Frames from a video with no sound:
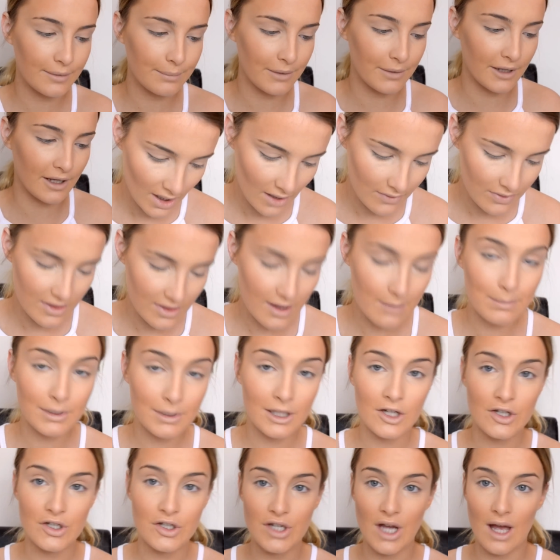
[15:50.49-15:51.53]
because the
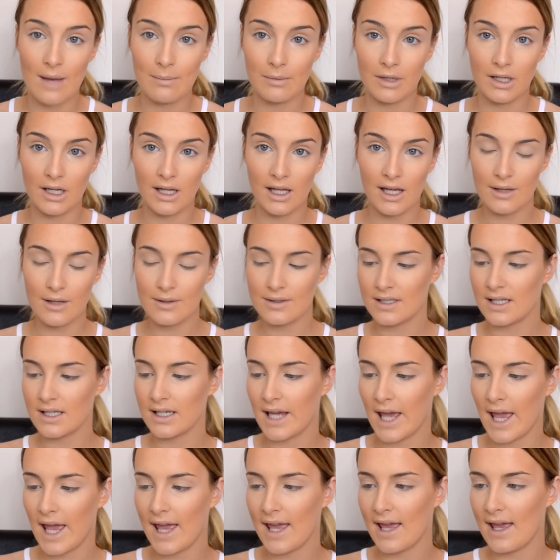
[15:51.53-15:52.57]
blush I'm going to use
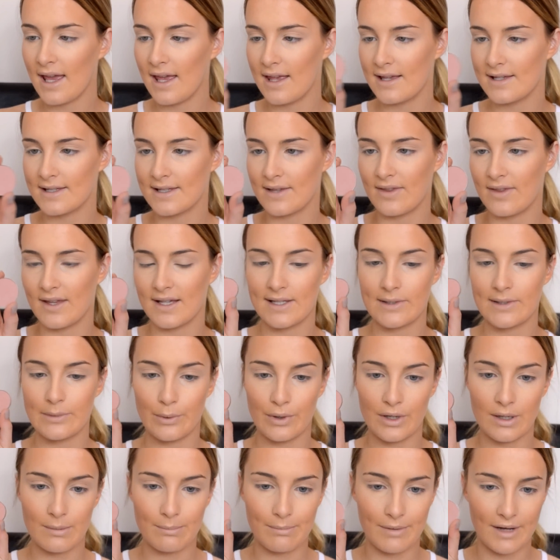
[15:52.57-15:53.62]
today is this
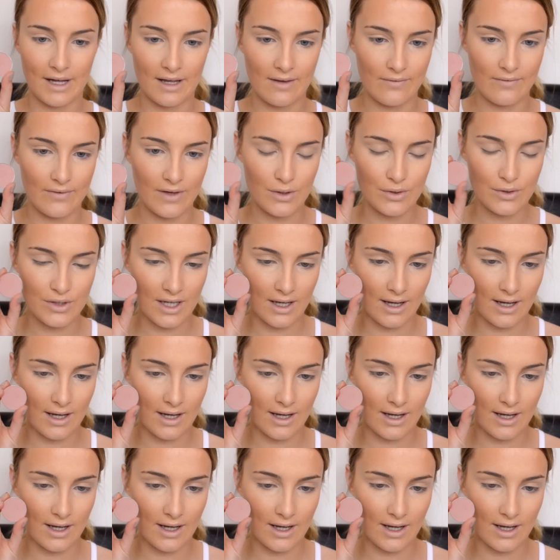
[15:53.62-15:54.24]
one by Fuchsia.